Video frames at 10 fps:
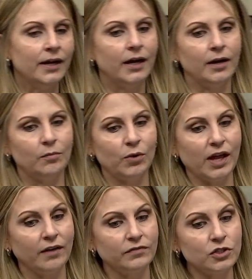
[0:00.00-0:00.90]
Um, we
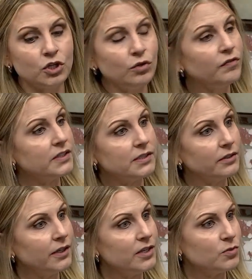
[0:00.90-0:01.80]
have two facilities
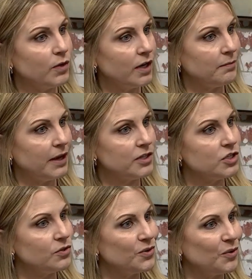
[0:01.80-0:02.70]
facilities, one in
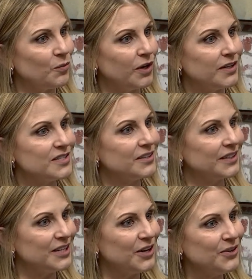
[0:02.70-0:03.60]
Mattoon and one in
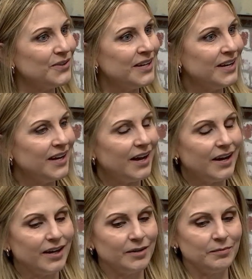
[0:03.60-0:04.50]
Toledo.
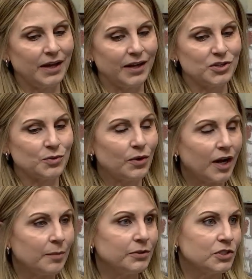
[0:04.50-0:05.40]
Um, and so we're
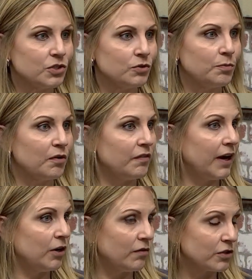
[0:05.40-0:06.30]
able to
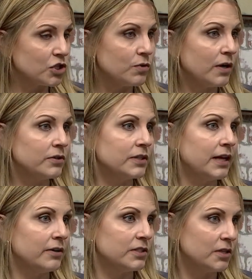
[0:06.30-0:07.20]
provide over
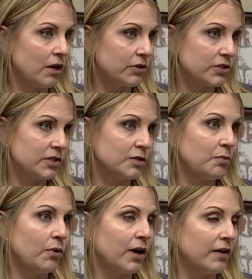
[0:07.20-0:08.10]
$200,000 in
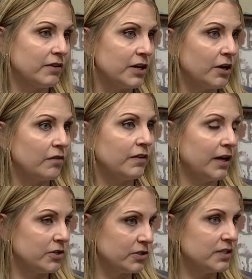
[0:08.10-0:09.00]
support every year,
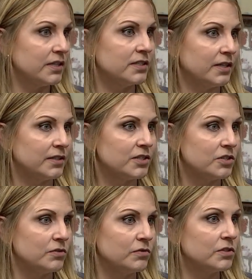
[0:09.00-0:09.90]
financial assistance
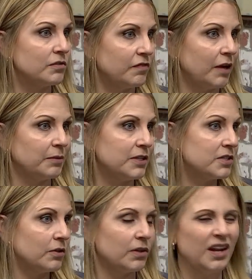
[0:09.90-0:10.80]
to, to families,
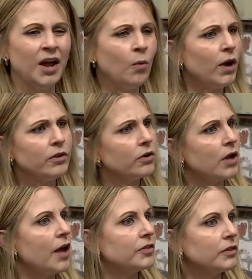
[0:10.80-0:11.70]
so that whether or
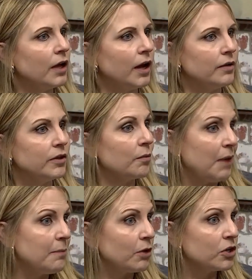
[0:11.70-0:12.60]
not uh, they're
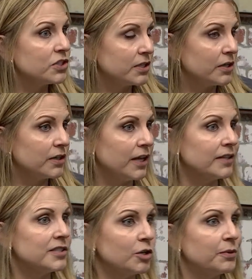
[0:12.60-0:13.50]
members, they're, they
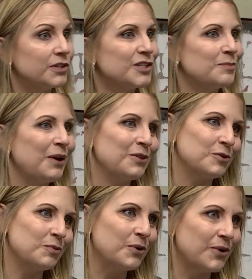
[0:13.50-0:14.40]
can still participate in
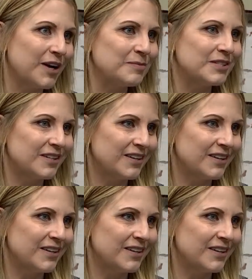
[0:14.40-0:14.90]
those programs.